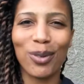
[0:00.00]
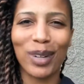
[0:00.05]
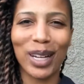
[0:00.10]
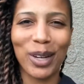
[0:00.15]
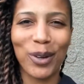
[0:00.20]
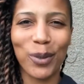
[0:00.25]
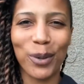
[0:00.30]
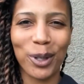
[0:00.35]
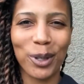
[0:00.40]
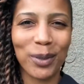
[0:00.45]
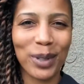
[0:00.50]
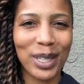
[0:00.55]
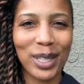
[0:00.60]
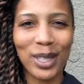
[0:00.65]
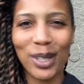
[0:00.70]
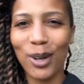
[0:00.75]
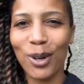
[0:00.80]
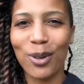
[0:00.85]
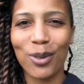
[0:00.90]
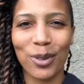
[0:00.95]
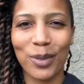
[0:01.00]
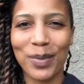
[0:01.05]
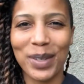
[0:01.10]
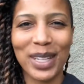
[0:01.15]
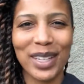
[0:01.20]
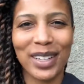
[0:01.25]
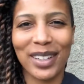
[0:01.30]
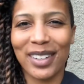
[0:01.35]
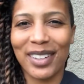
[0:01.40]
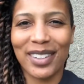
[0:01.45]
Like, where do we go from
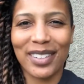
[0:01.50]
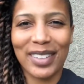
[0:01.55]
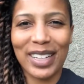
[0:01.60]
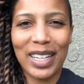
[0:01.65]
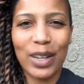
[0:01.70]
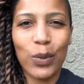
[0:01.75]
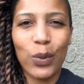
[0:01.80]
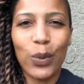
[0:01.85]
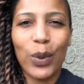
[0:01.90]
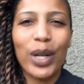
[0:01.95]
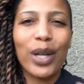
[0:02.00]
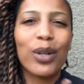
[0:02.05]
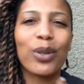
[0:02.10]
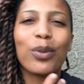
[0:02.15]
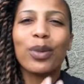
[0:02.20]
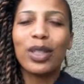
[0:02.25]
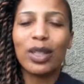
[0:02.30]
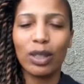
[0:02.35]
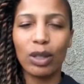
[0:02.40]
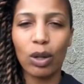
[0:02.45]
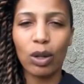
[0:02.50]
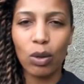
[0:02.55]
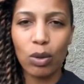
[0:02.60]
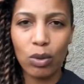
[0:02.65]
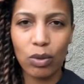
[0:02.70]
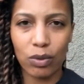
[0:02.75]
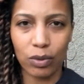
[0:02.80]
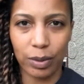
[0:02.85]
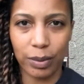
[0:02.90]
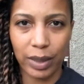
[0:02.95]
here? Like, where do we go
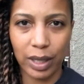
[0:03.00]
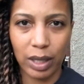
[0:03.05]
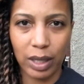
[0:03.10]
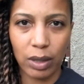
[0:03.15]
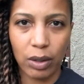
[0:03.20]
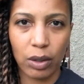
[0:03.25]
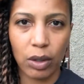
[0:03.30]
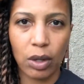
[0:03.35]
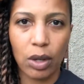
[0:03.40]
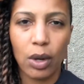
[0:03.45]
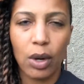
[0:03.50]
from here?